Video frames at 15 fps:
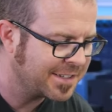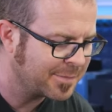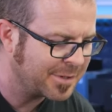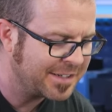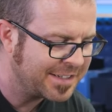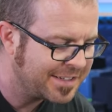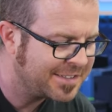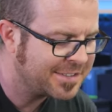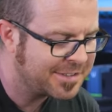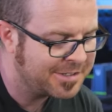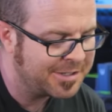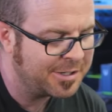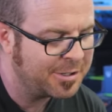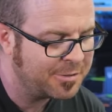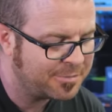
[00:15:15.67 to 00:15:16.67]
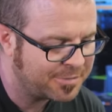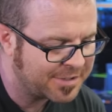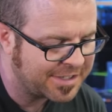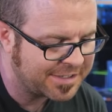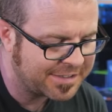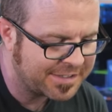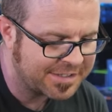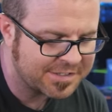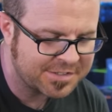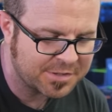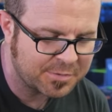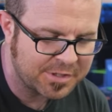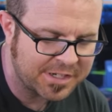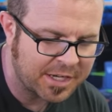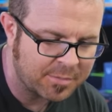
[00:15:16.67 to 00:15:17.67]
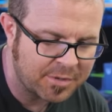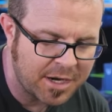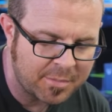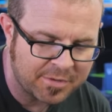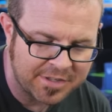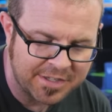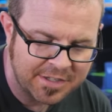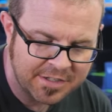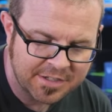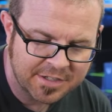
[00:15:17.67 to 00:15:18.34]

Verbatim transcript: I'm going to need to hopefully get things to work out properly.